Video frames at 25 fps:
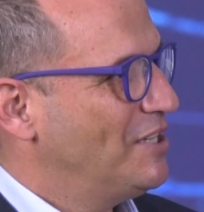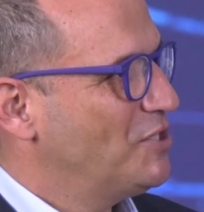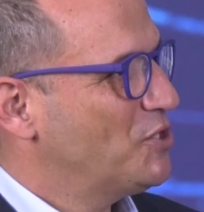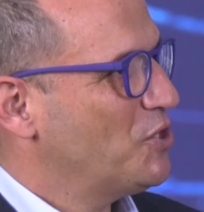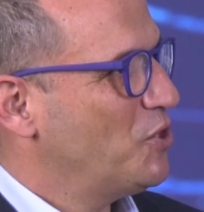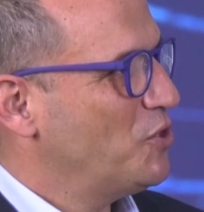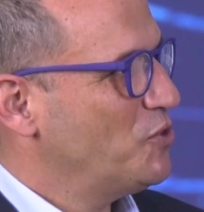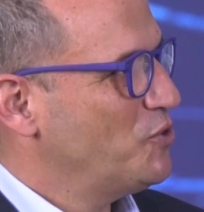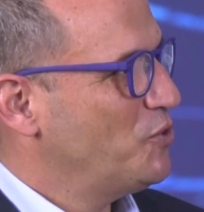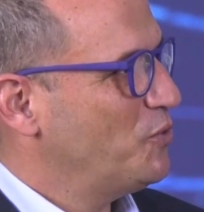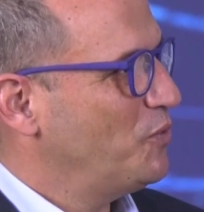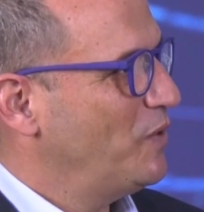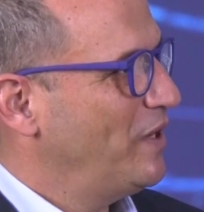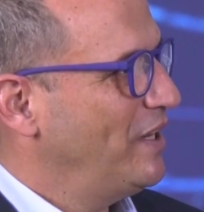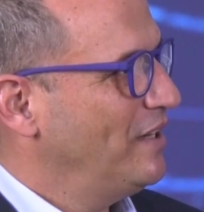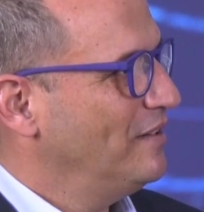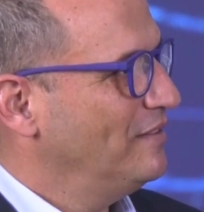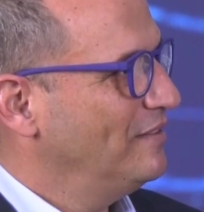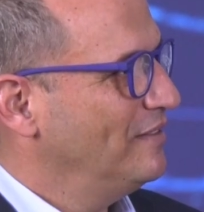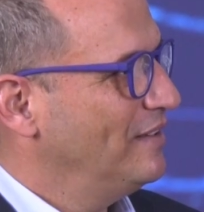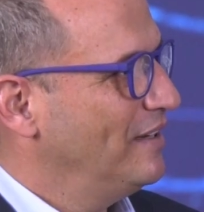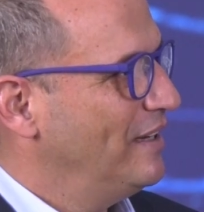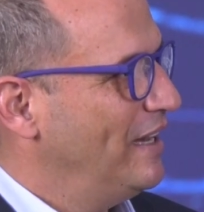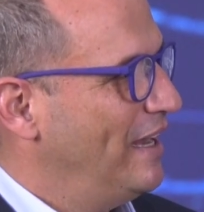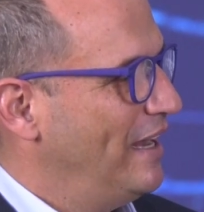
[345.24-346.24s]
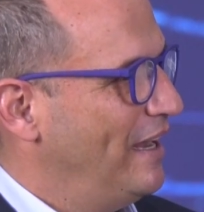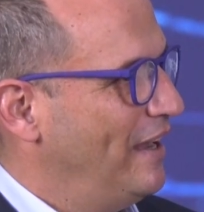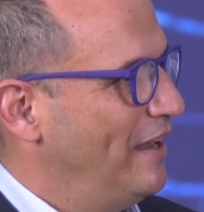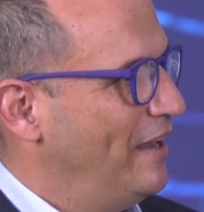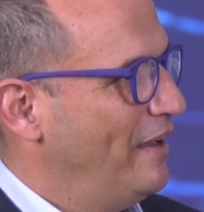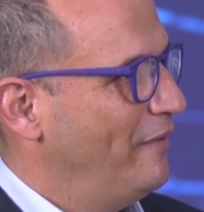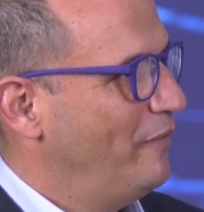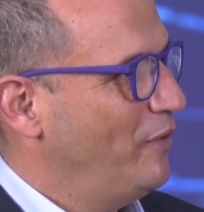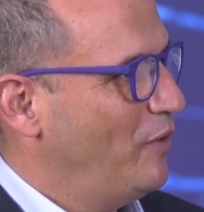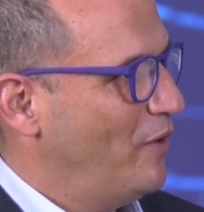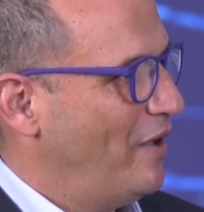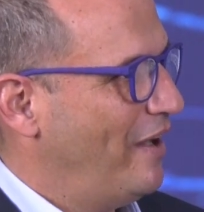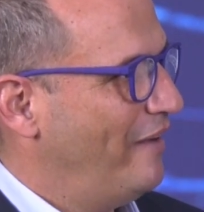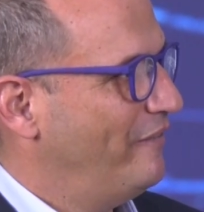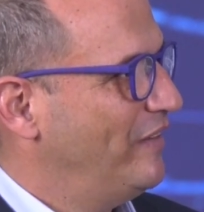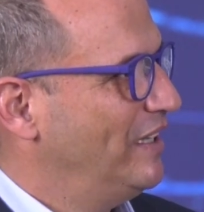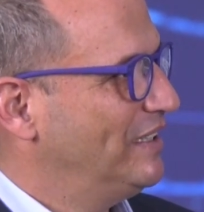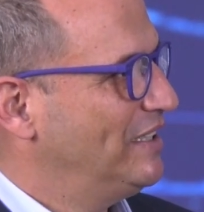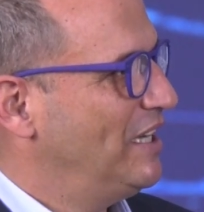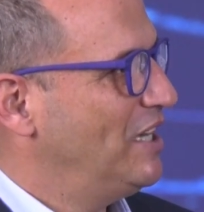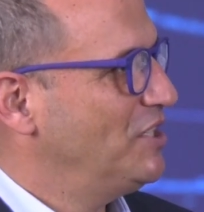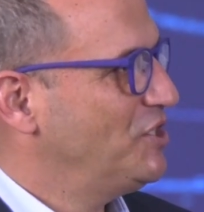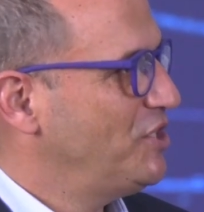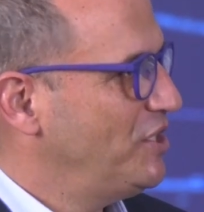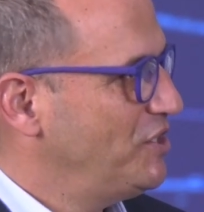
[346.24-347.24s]
surgery, if you have
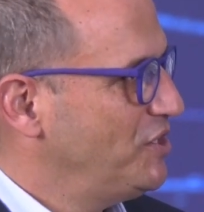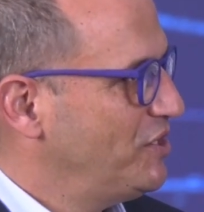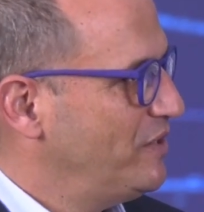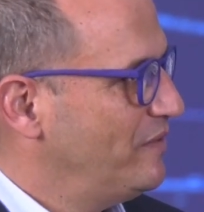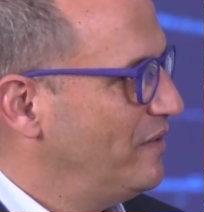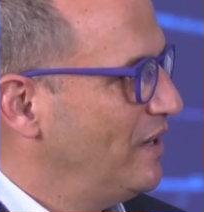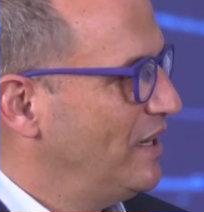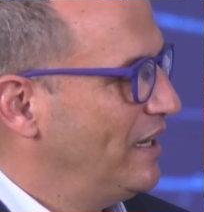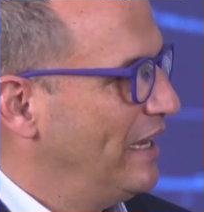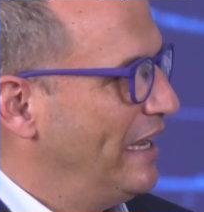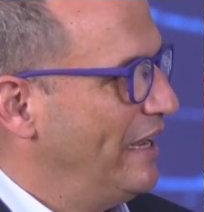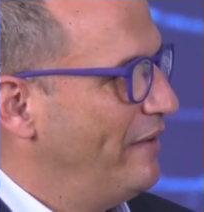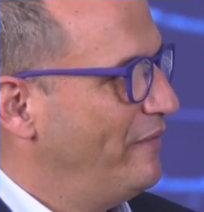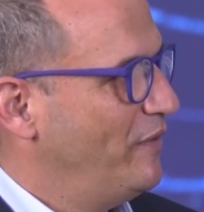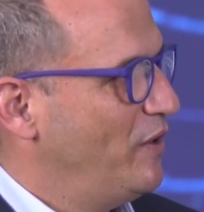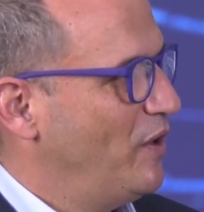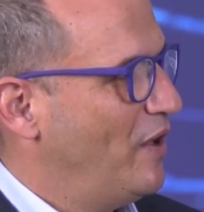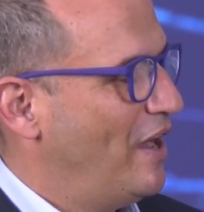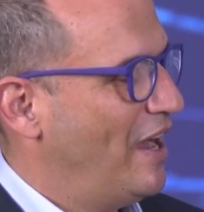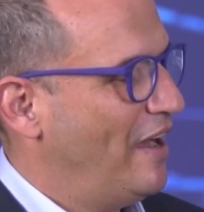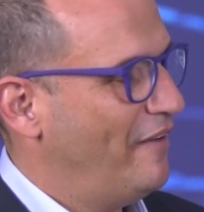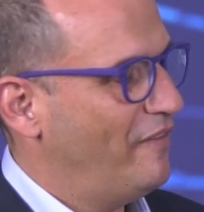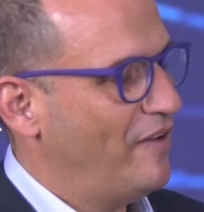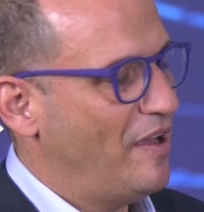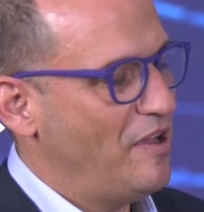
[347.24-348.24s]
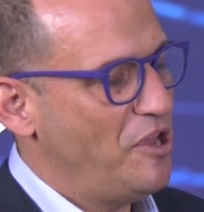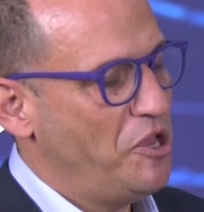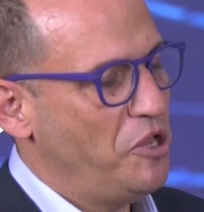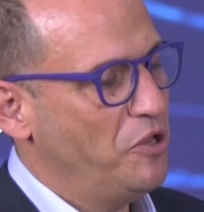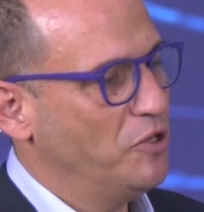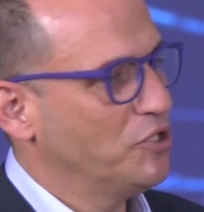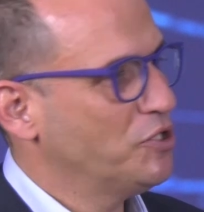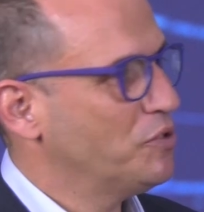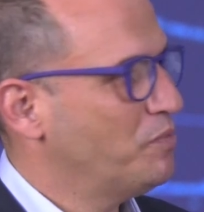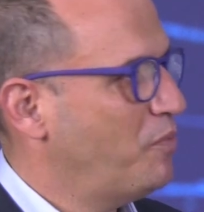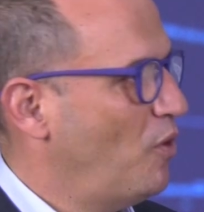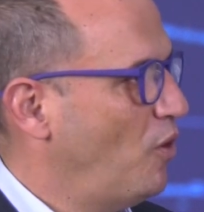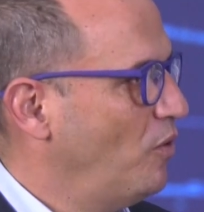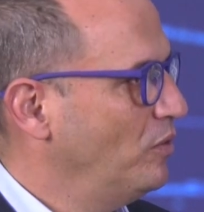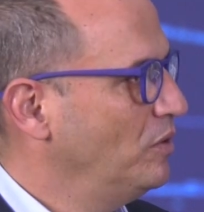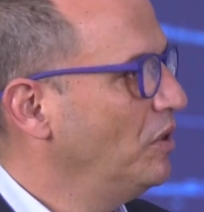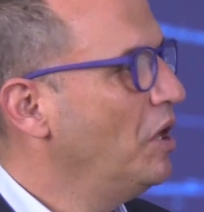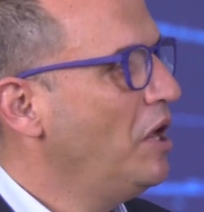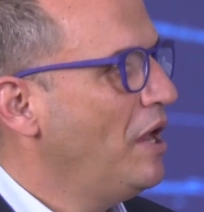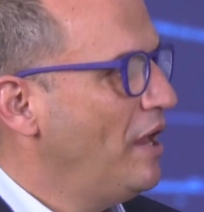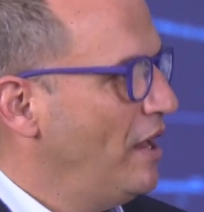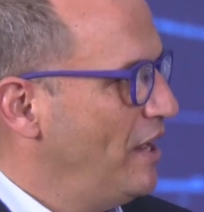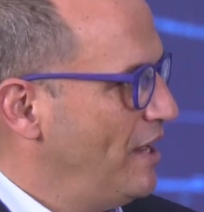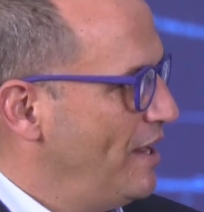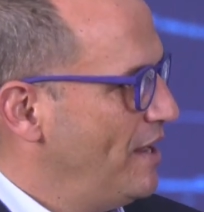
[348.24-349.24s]
attached gingiva, if you have a huge bone,
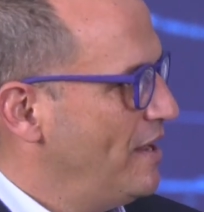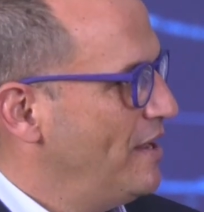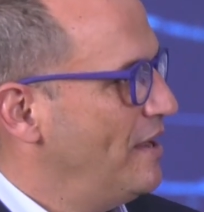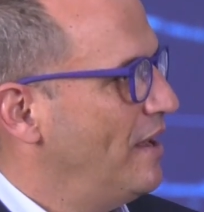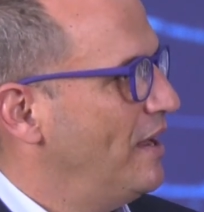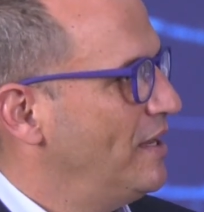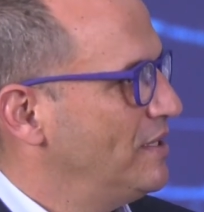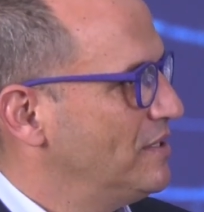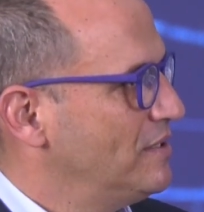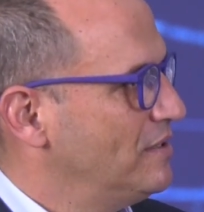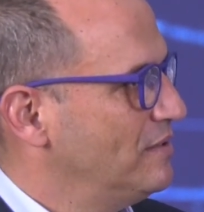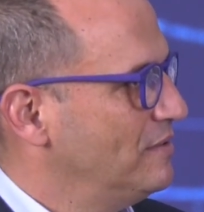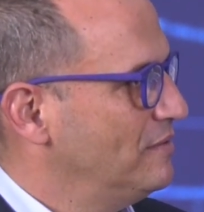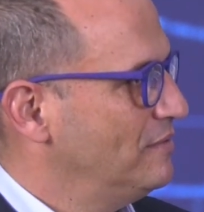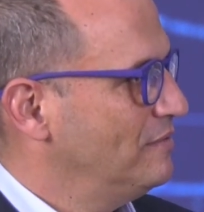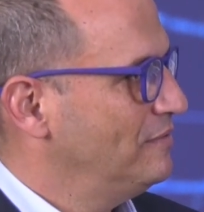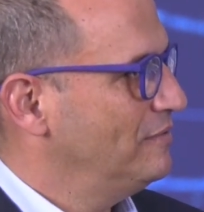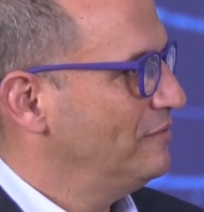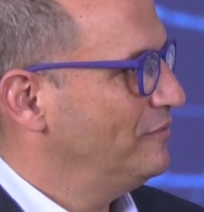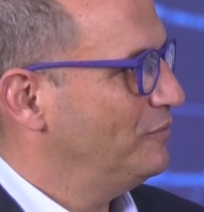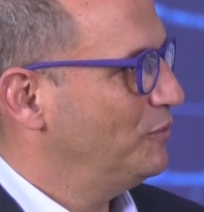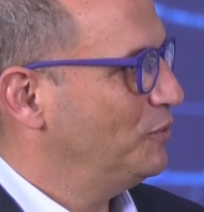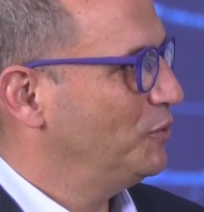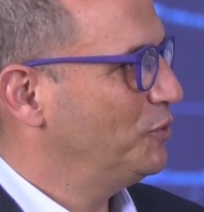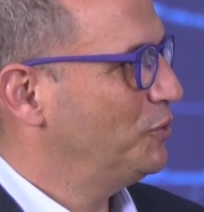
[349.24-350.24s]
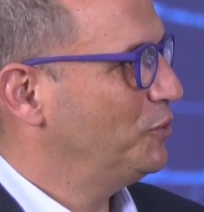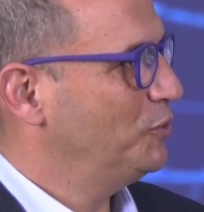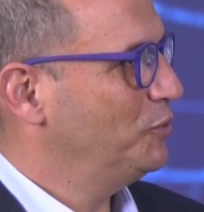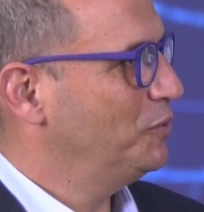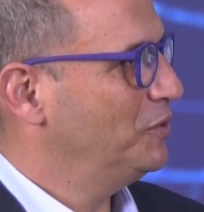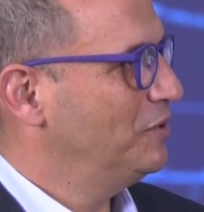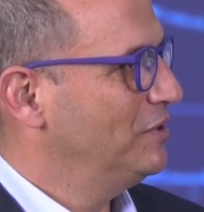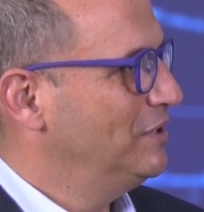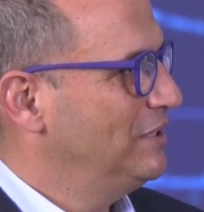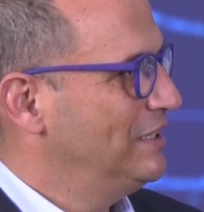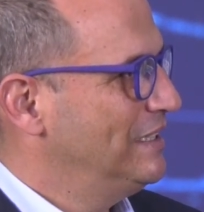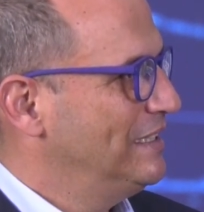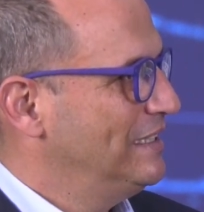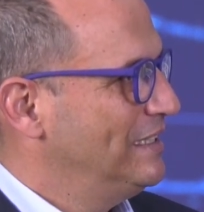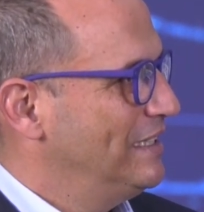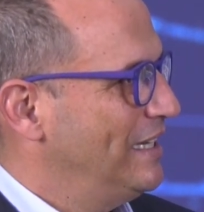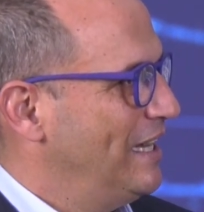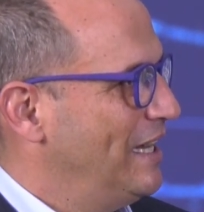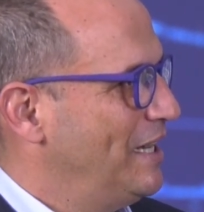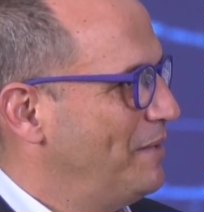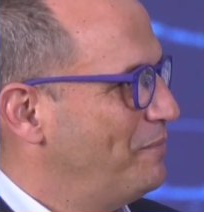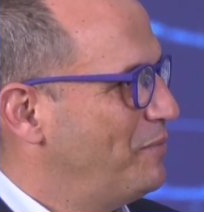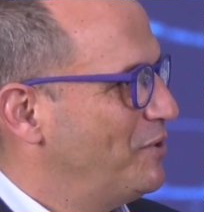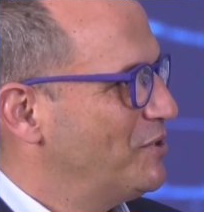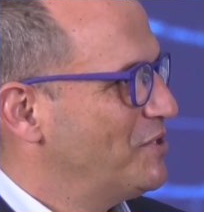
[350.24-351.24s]
yes, for sure.
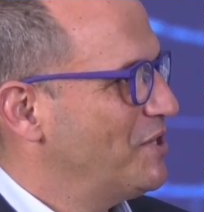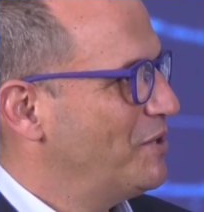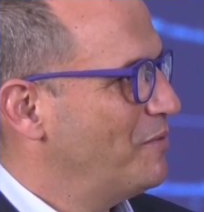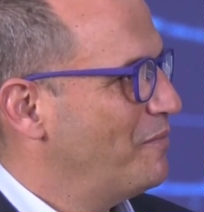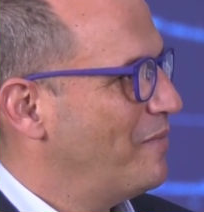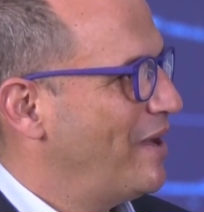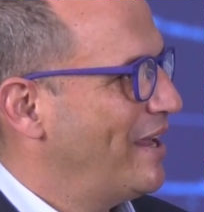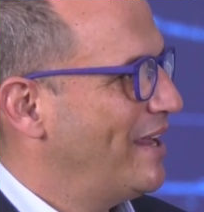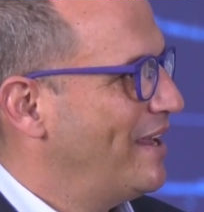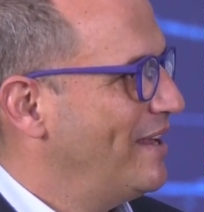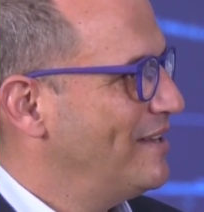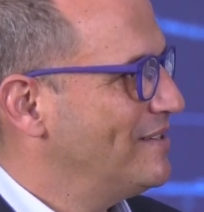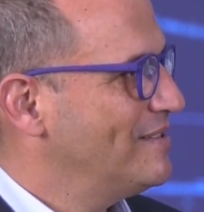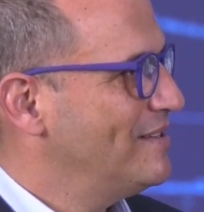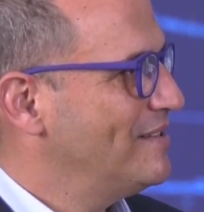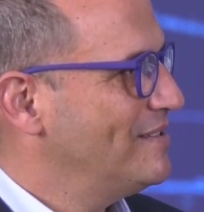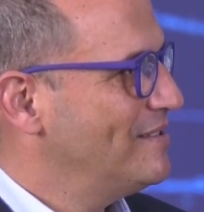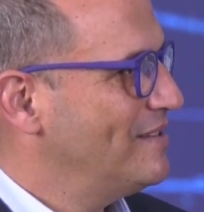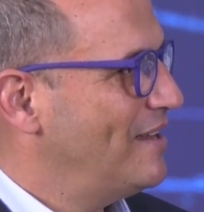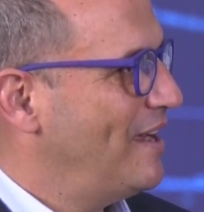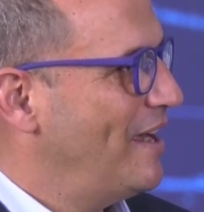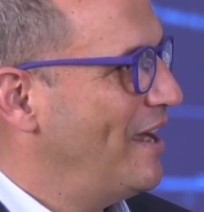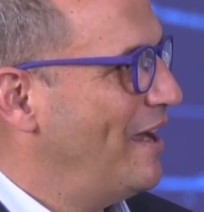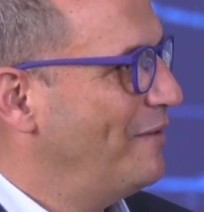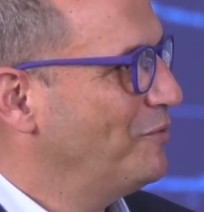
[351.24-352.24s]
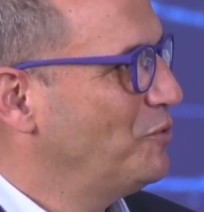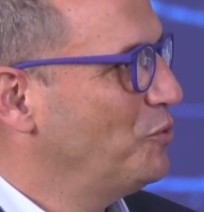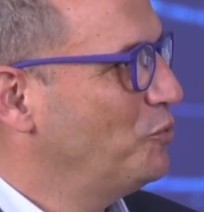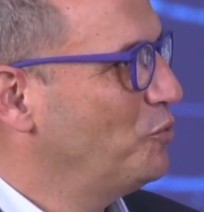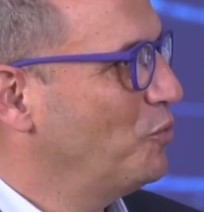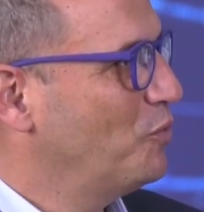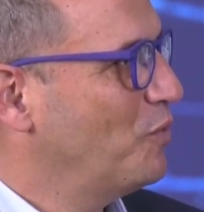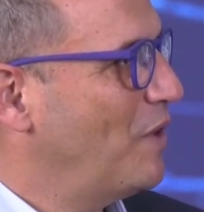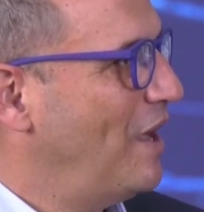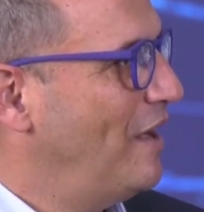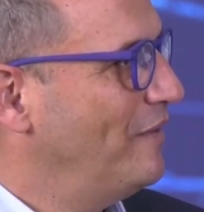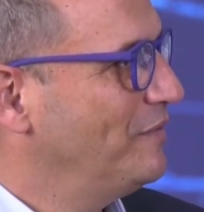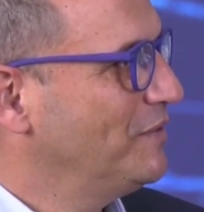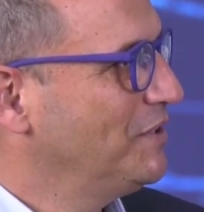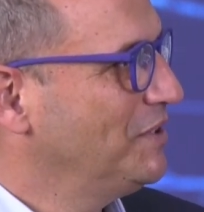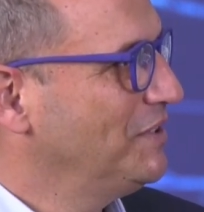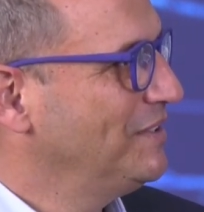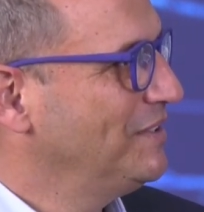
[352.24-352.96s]
80% of my cases, I have to do graft.